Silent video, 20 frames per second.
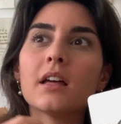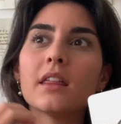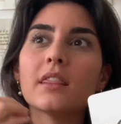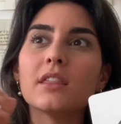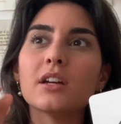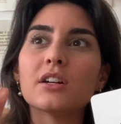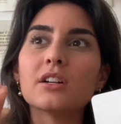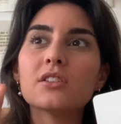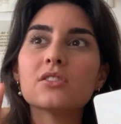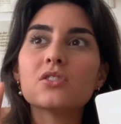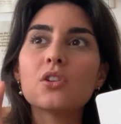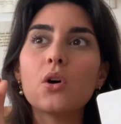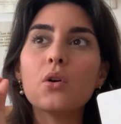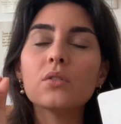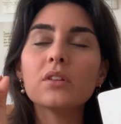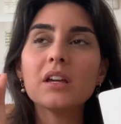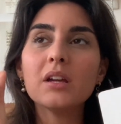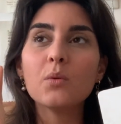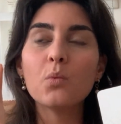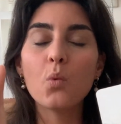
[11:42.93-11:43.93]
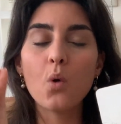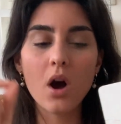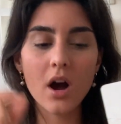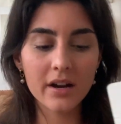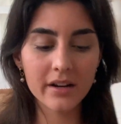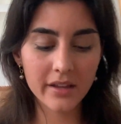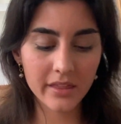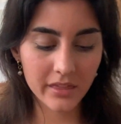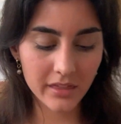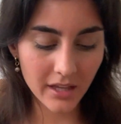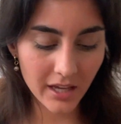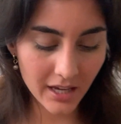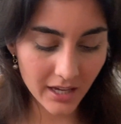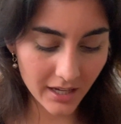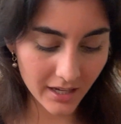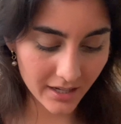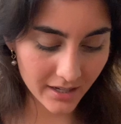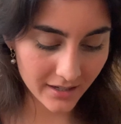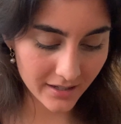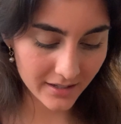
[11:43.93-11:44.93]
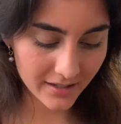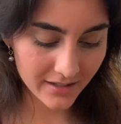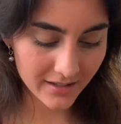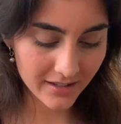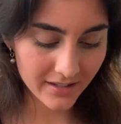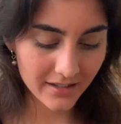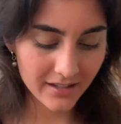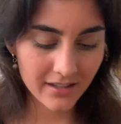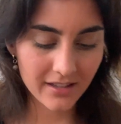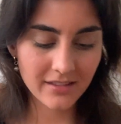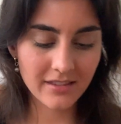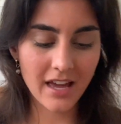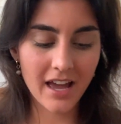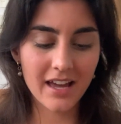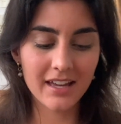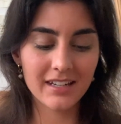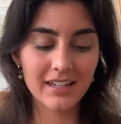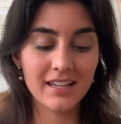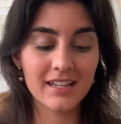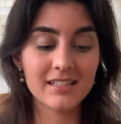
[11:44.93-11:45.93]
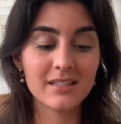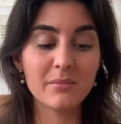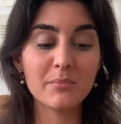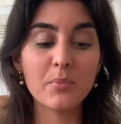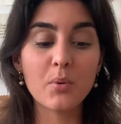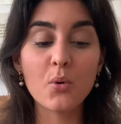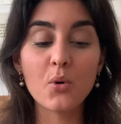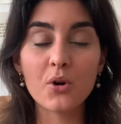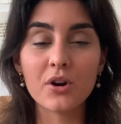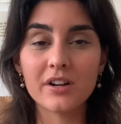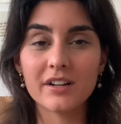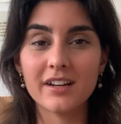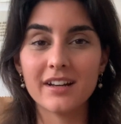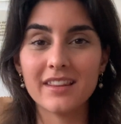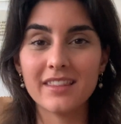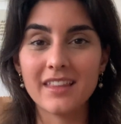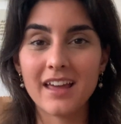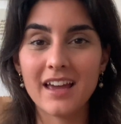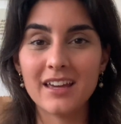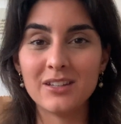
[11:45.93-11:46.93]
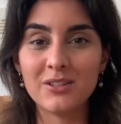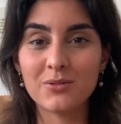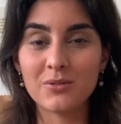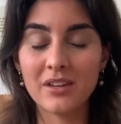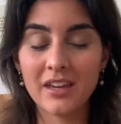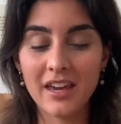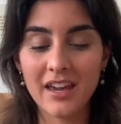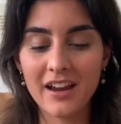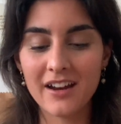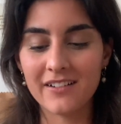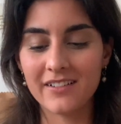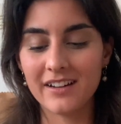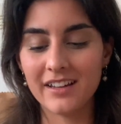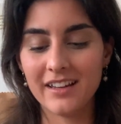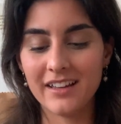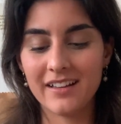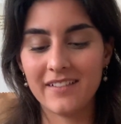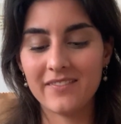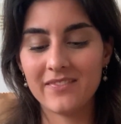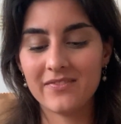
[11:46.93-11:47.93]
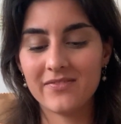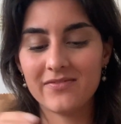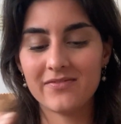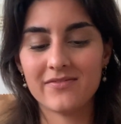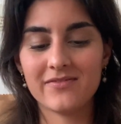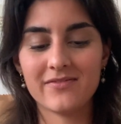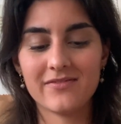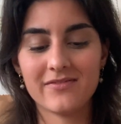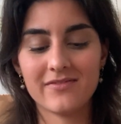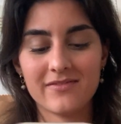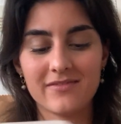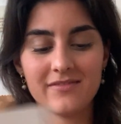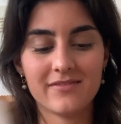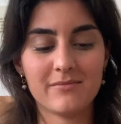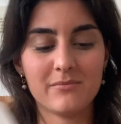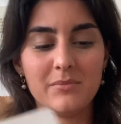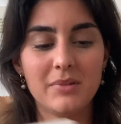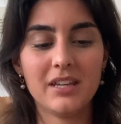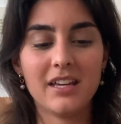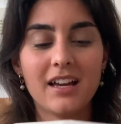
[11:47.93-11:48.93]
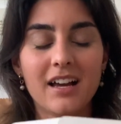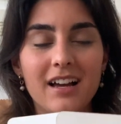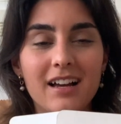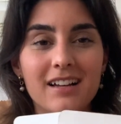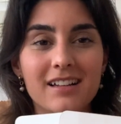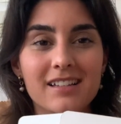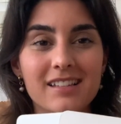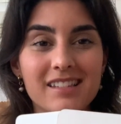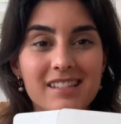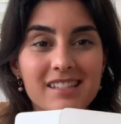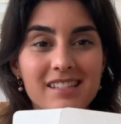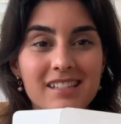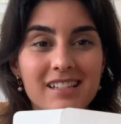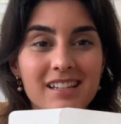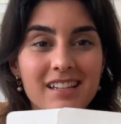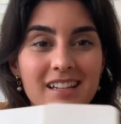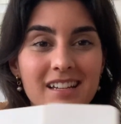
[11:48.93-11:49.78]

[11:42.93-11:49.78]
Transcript: there is only one thing that is important that you carry. Because